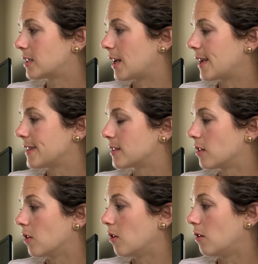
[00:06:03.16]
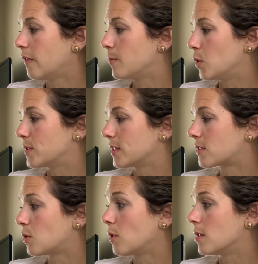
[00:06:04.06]
as the law of
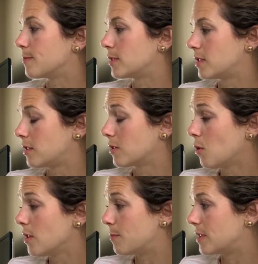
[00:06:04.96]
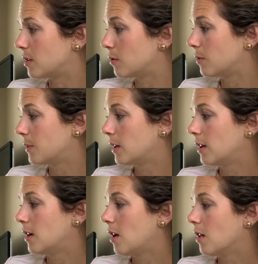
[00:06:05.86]
Moses told them, told them to.
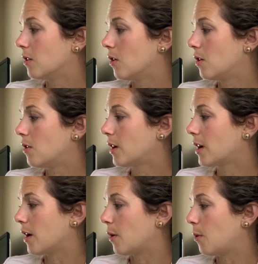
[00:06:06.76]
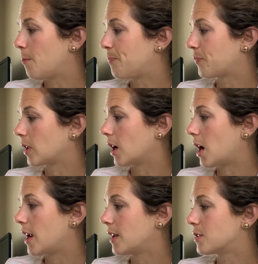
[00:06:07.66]
Long ago,
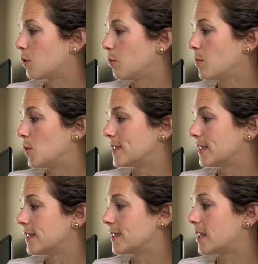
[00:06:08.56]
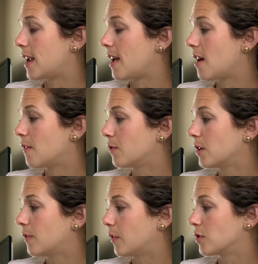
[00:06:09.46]
God had told Moses that
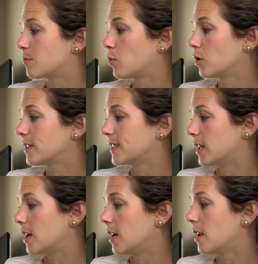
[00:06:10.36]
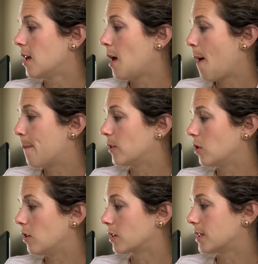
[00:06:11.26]
every firstborn son
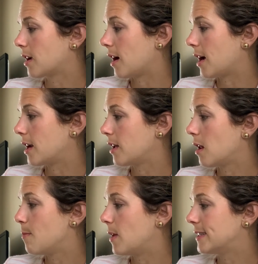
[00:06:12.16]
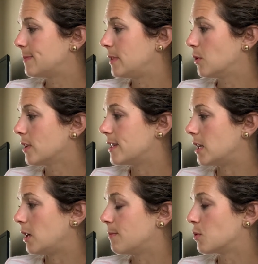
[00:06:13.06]
belonged to God and must be
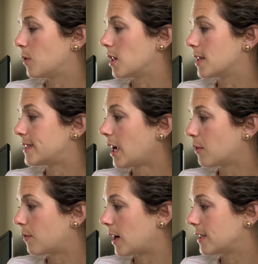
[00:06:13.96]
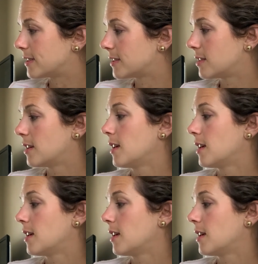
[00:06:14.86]
redeemed with a sacrifice.